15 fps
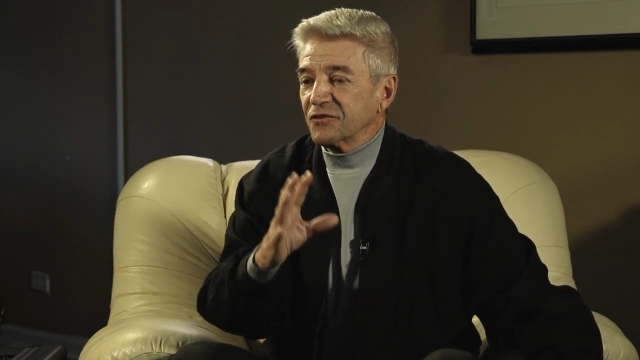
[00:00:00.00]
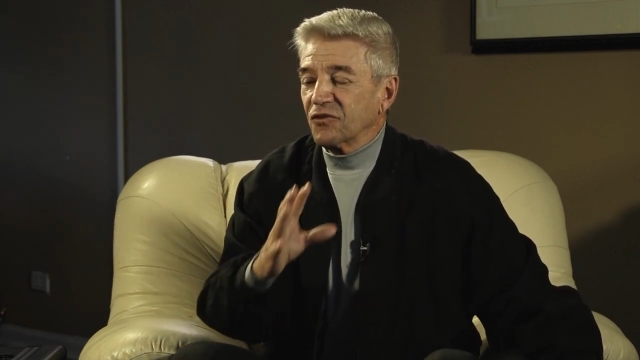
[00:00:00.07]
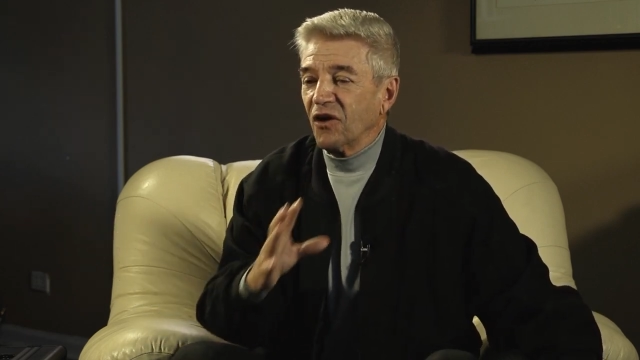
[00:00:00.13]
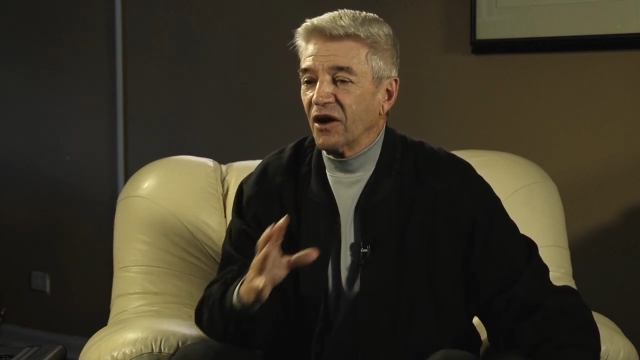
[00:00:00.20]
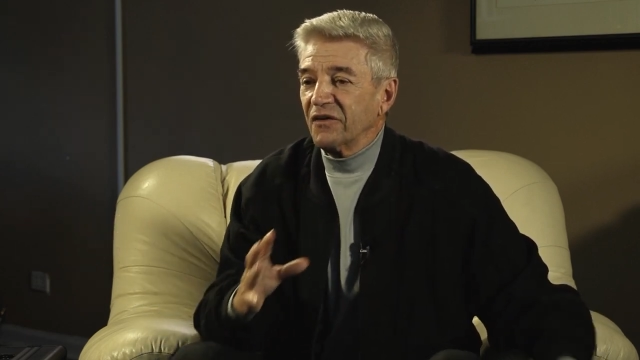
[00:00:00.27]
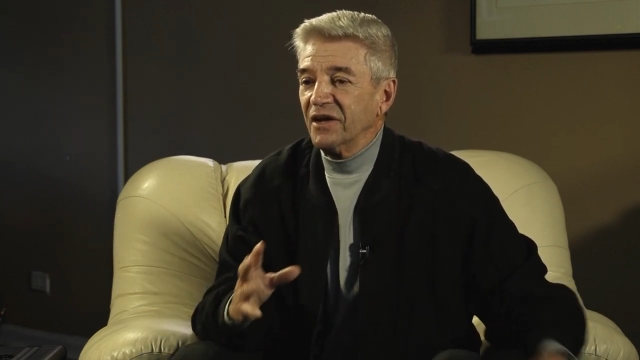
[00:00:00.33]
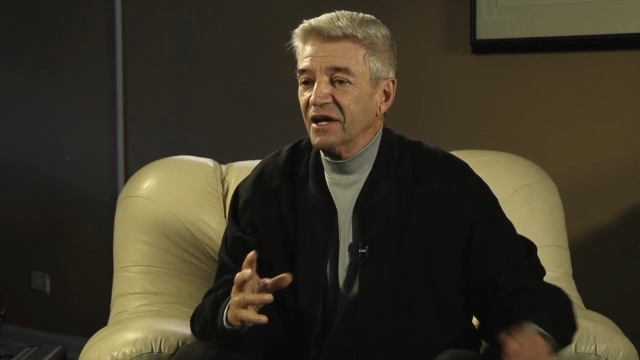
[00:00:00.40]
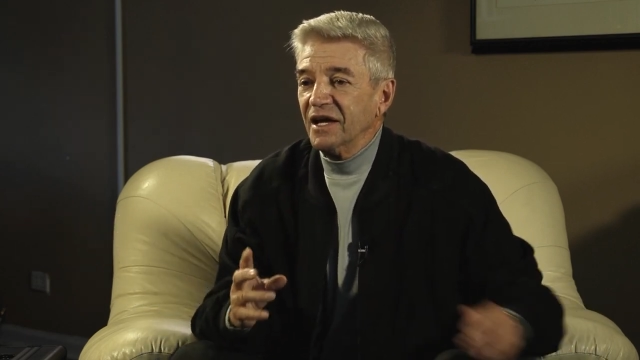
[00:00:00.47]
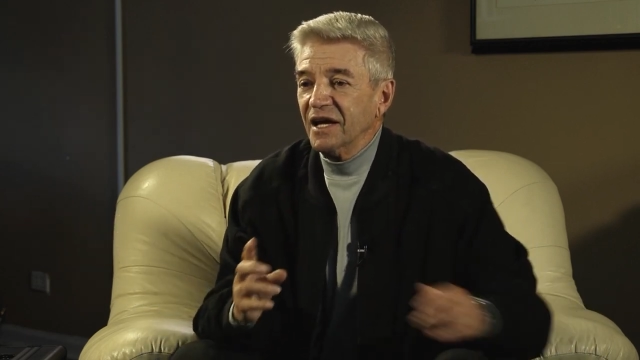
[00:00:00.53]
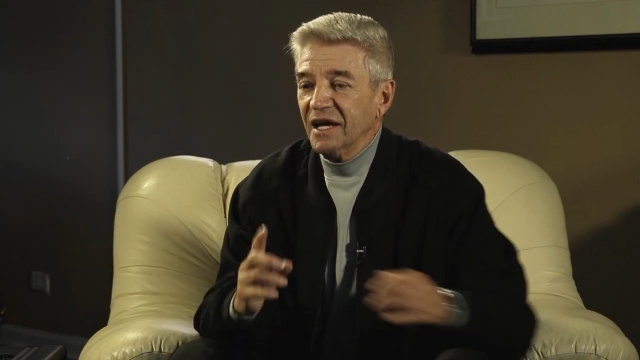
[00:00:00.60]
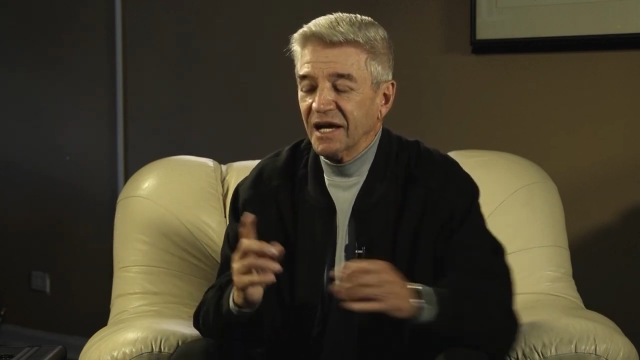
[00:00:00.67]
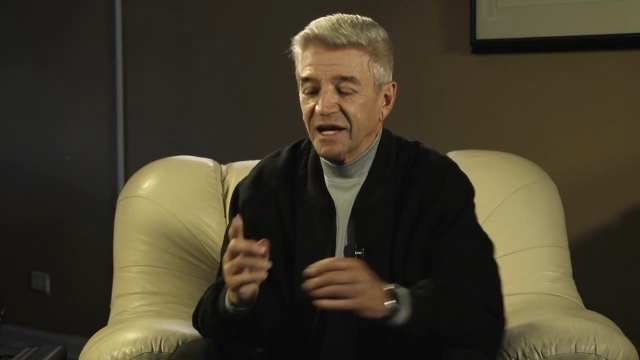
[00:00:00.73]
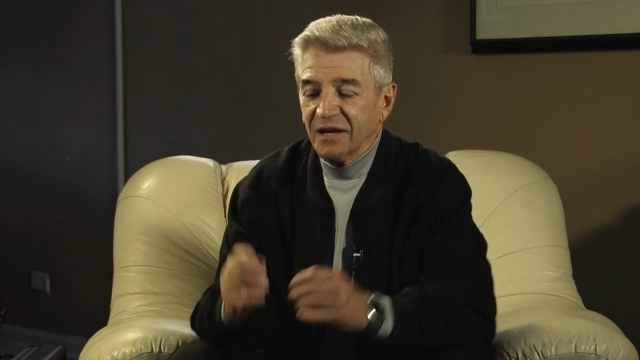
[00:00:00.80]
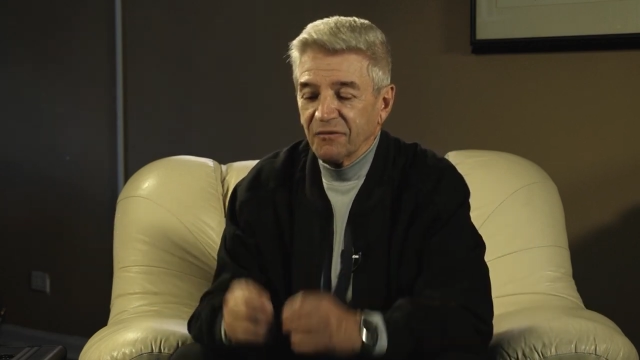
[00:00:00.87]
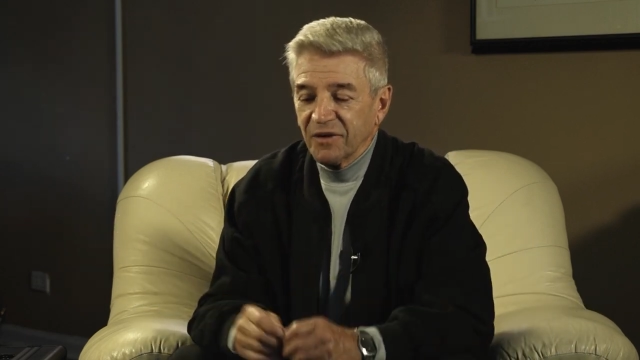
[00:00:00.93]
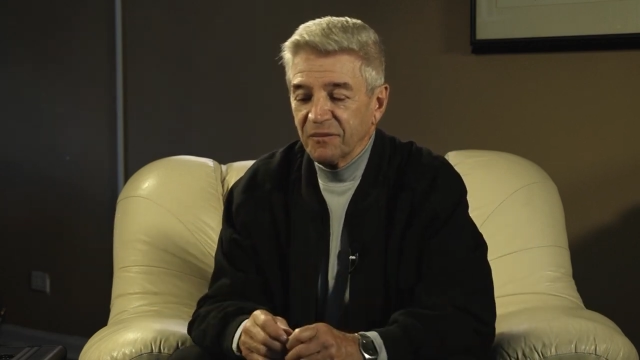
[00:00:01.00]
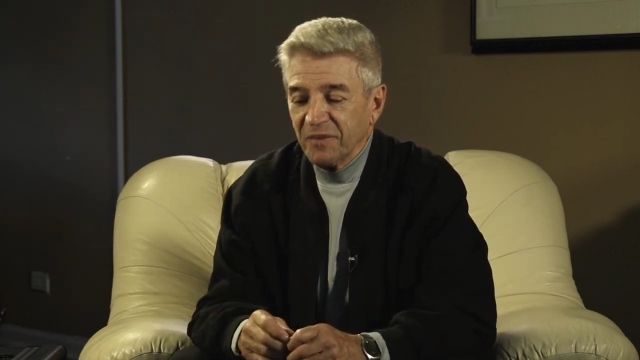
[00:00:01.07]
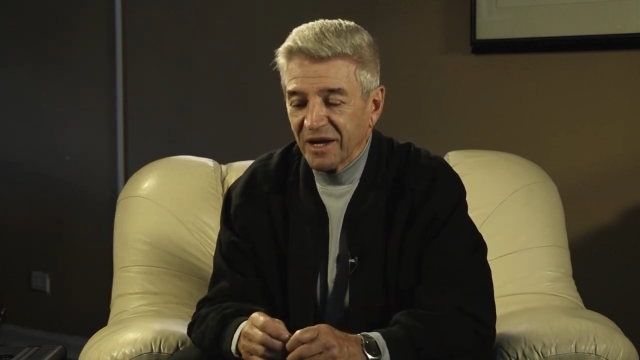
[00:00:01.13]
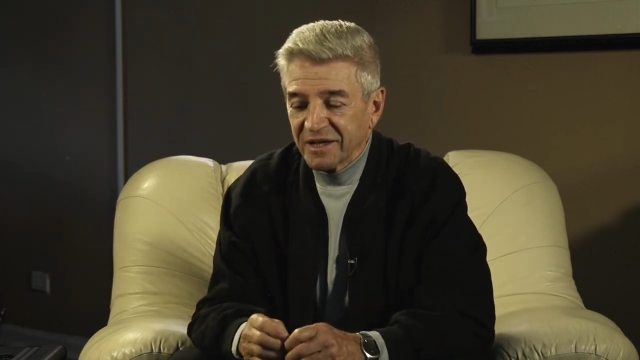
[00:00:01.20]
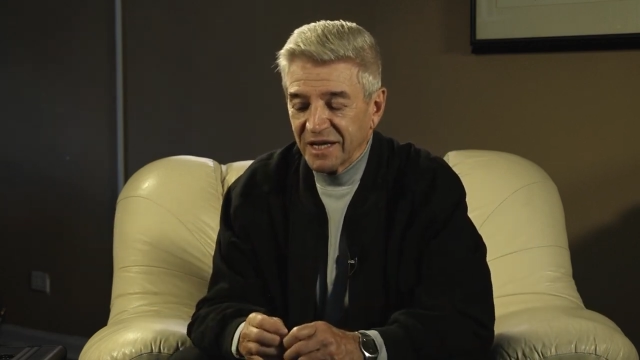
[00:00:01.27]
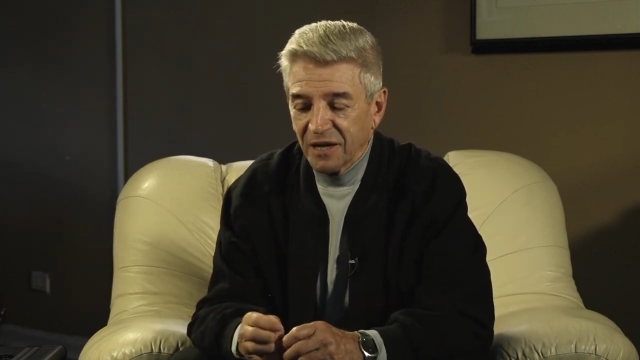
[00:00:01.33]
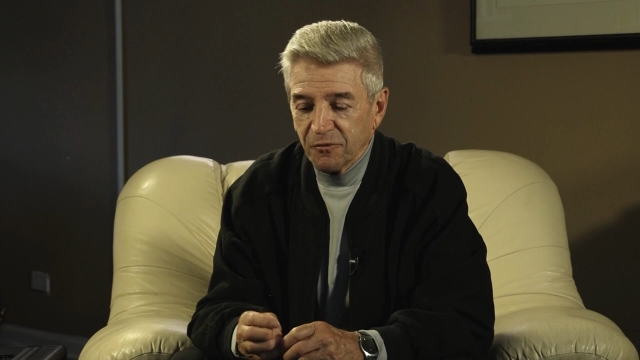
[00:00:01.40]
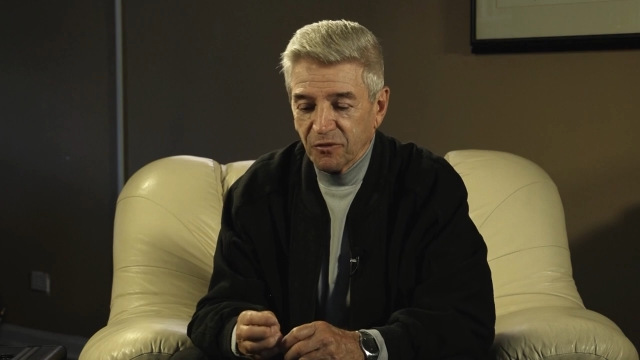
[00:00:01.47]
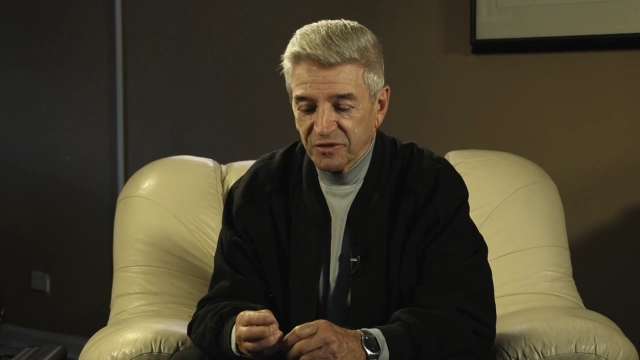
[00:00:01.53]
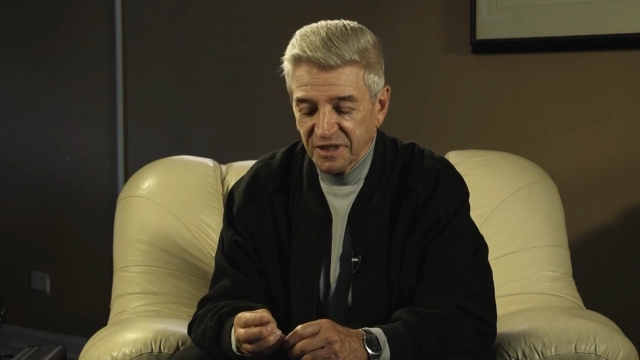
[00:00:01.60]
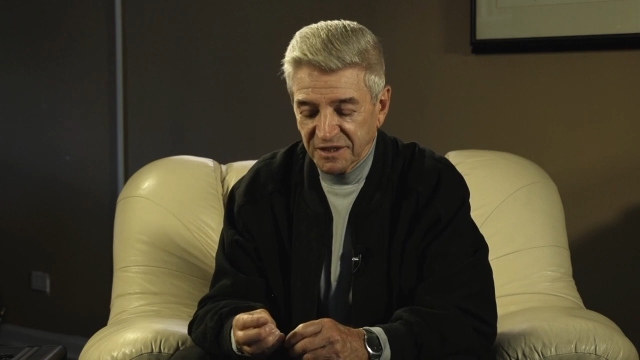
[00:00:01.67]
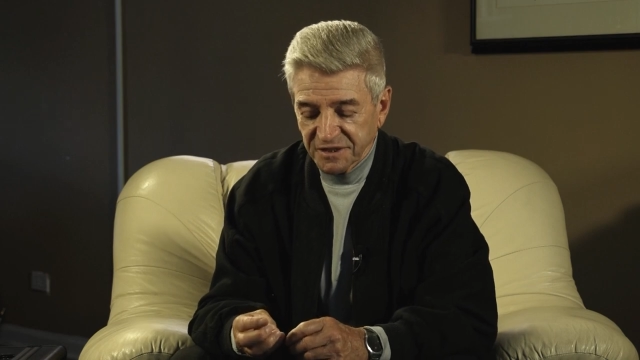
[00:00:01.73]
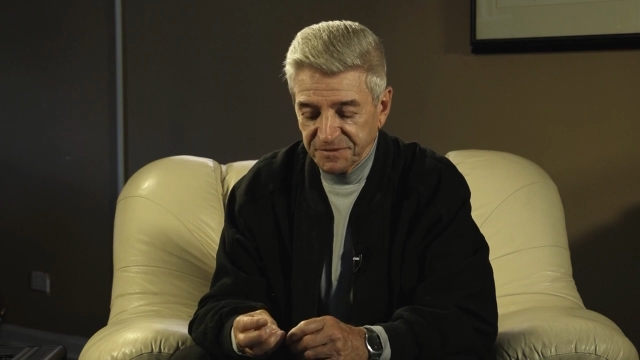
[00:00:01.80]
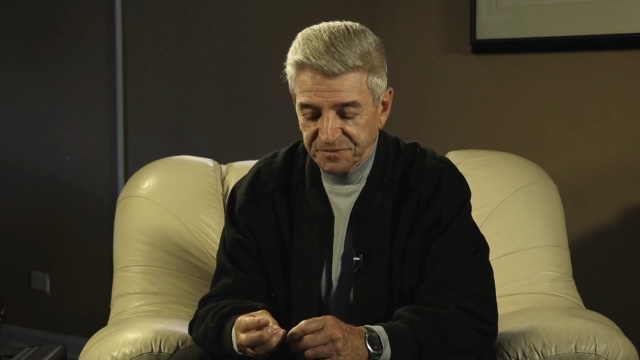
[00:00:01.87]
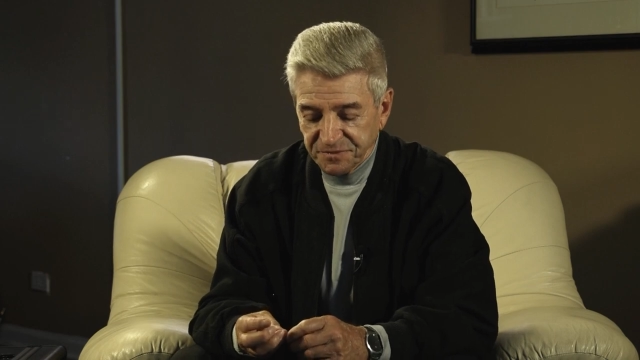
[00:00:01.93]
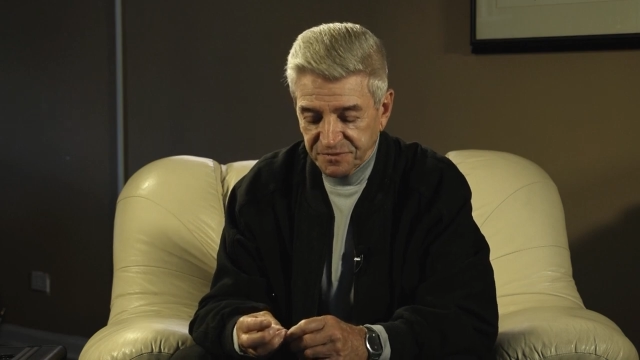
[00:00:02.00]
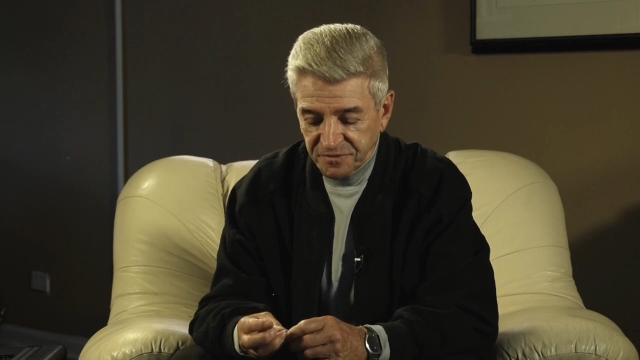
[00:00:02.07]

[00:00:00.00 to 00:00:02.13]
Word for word: are gone. And I went back and I wrote this.